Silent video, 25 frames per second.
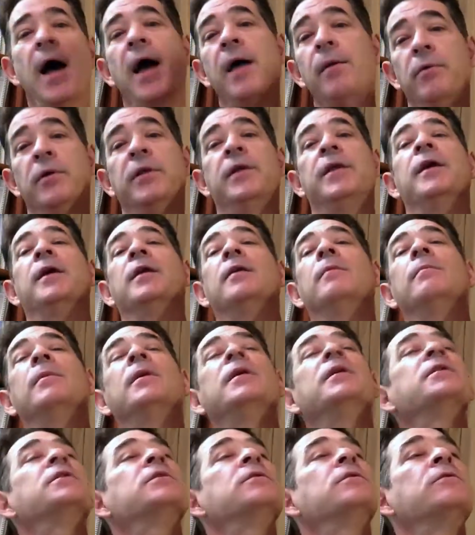I would get a
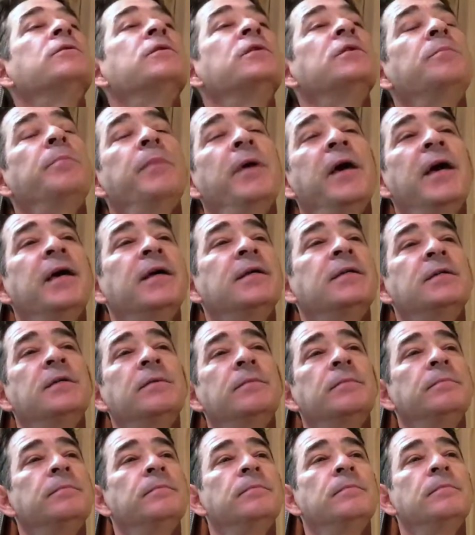muscle
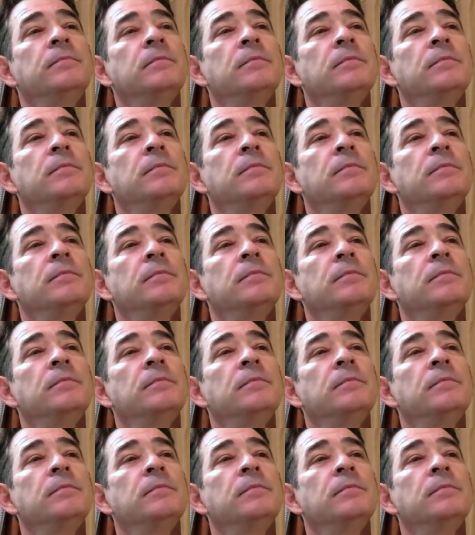spasm.